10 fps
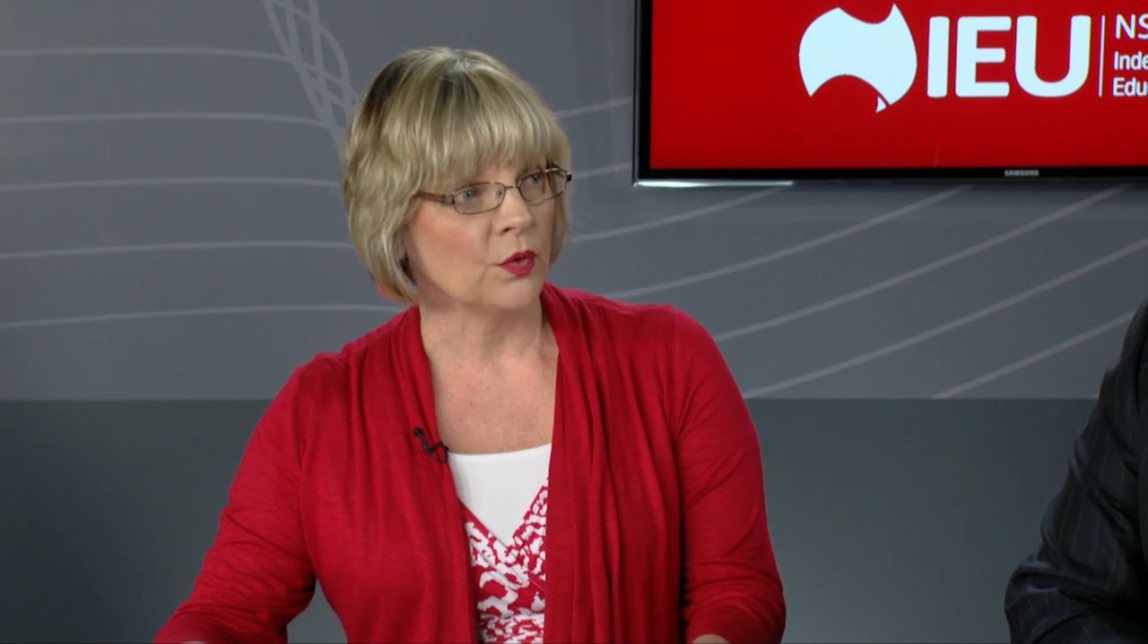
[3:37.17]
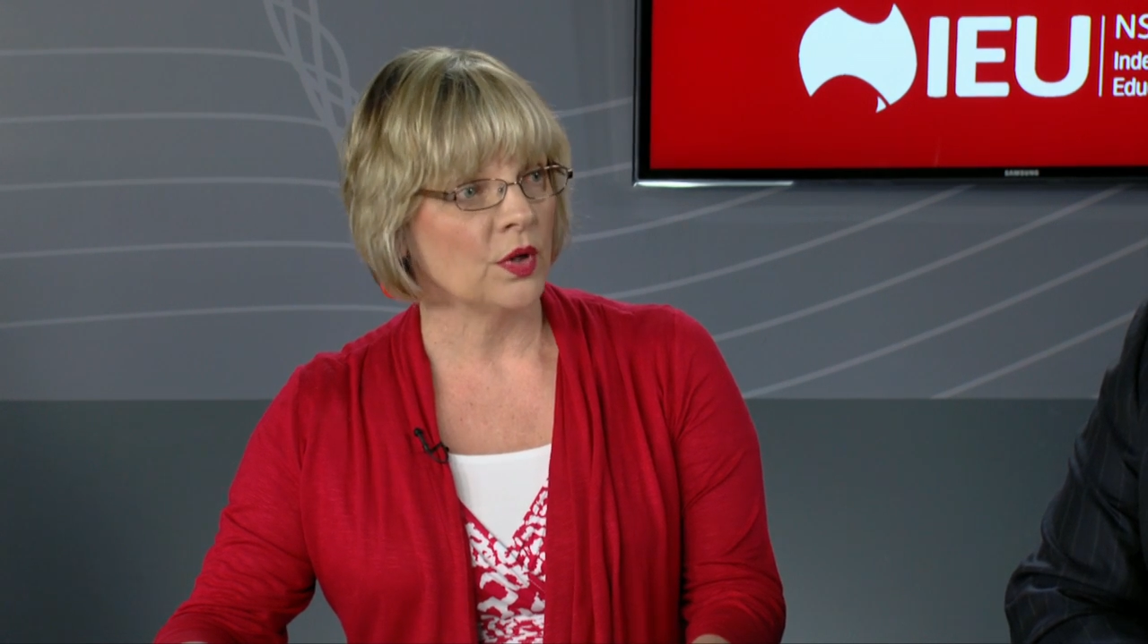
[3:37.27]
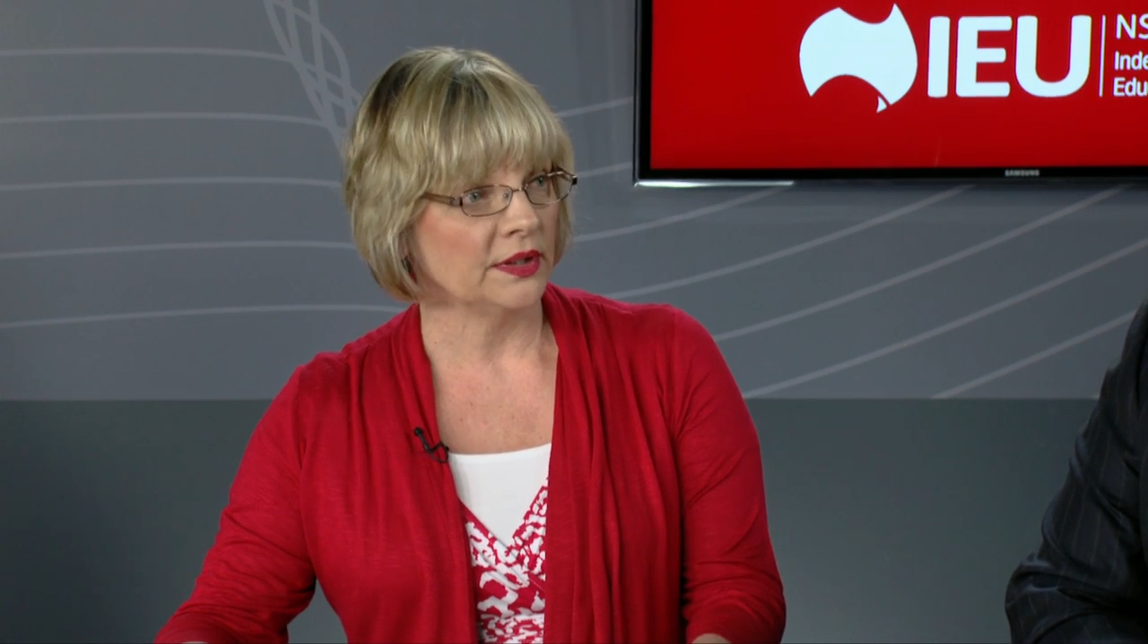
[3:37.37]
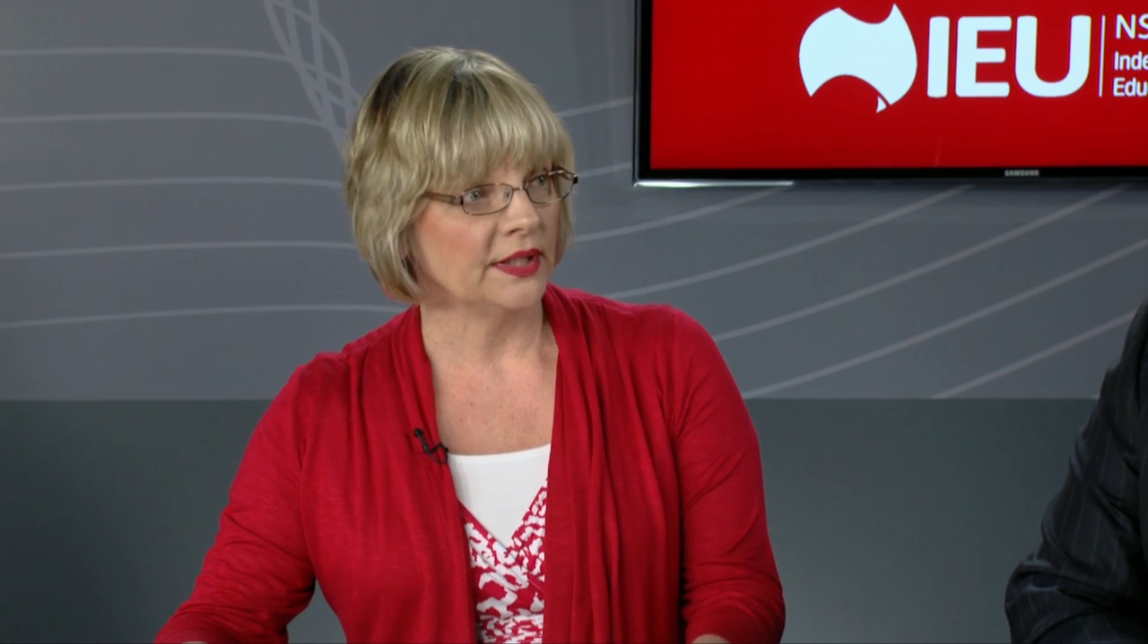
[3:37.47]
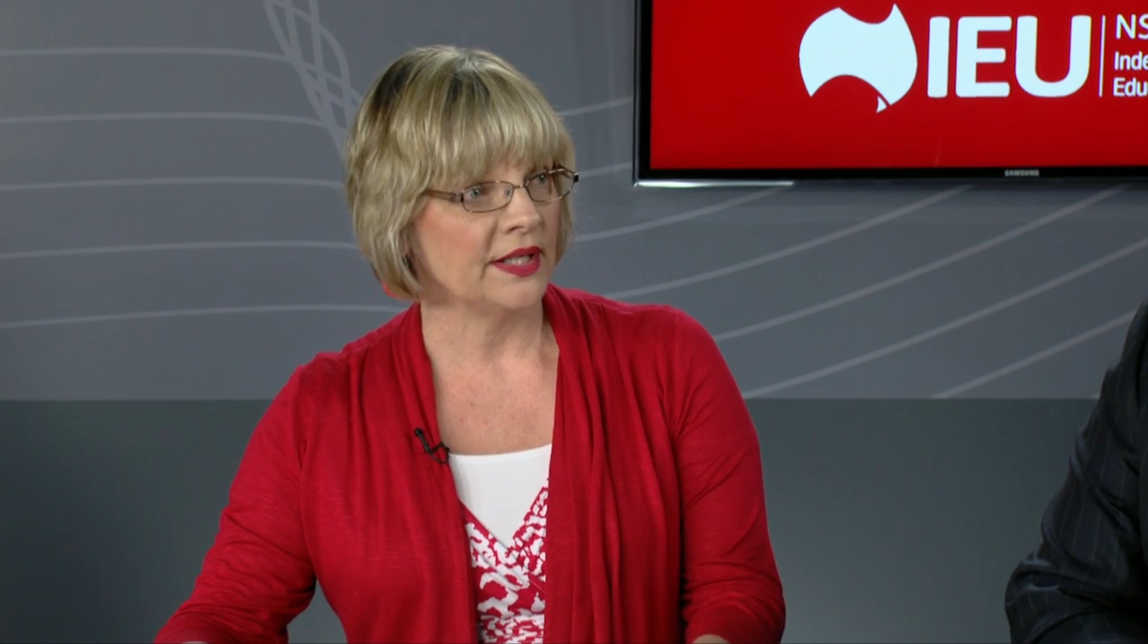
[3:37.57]

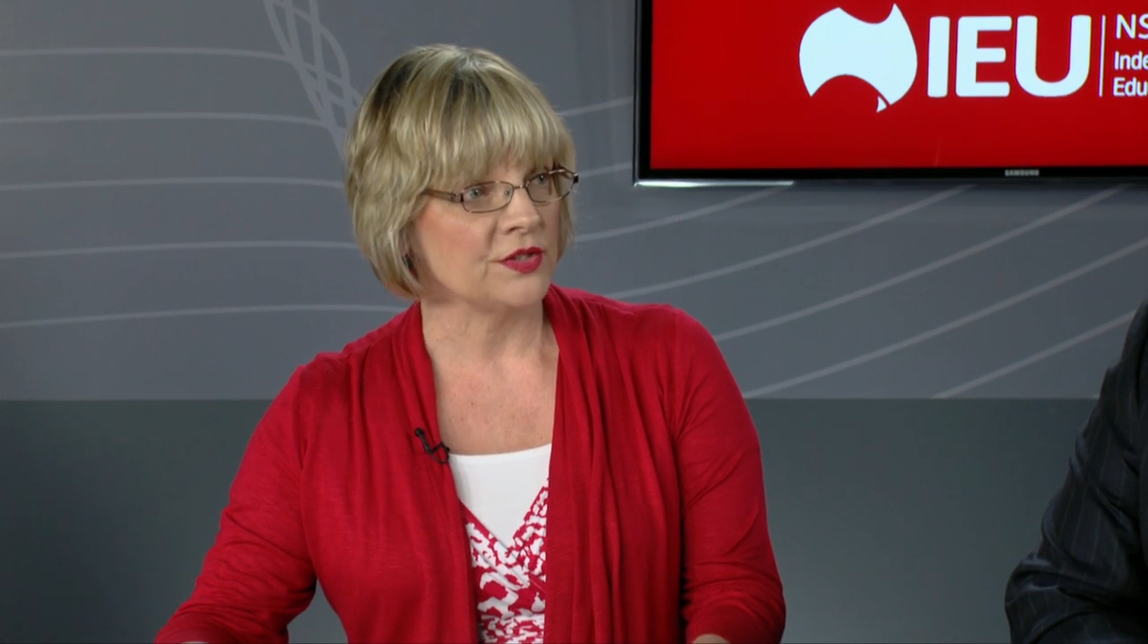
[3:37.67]
quality